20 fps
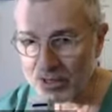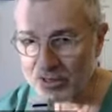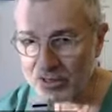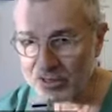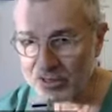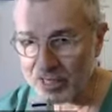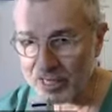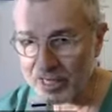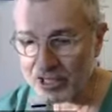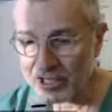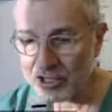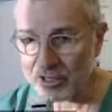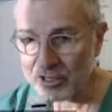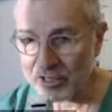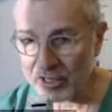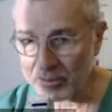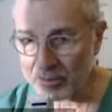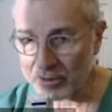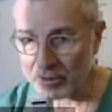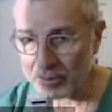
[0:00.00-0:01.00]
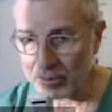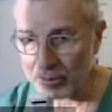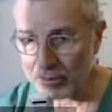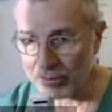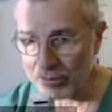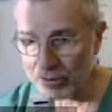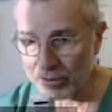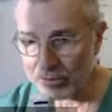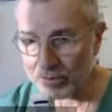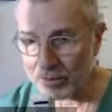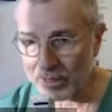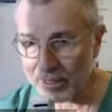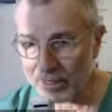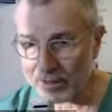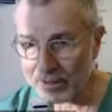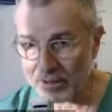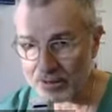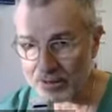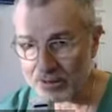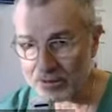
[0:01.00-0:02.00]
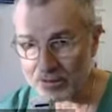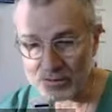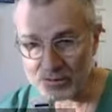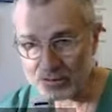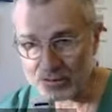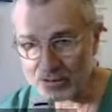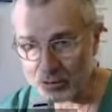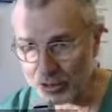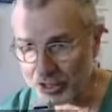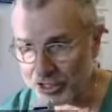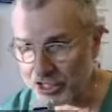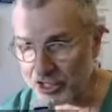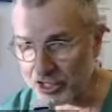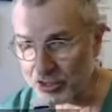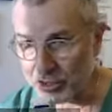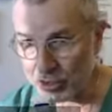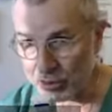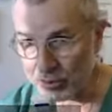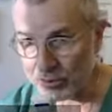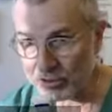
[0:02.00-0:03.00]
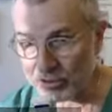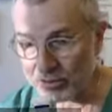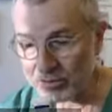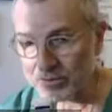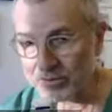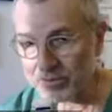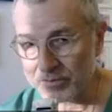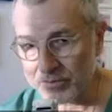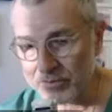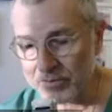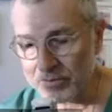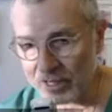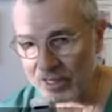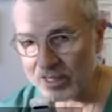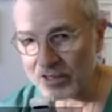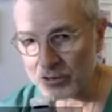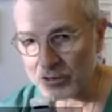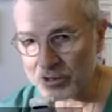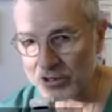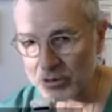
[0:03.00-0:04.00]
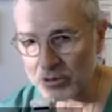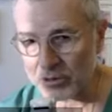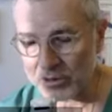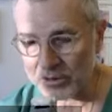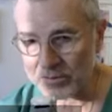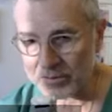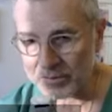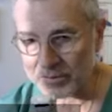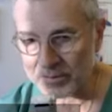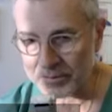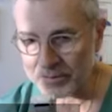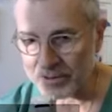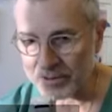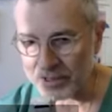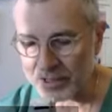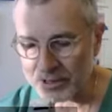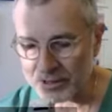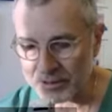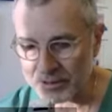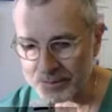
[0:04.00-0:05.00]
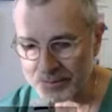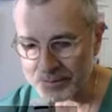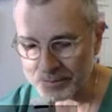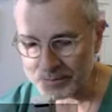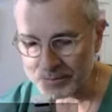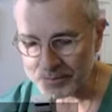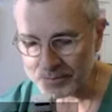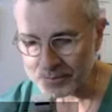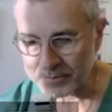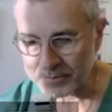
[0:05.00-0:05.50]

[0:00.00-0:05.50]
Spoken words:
This dilation can be performed by rigid tubes, as we do in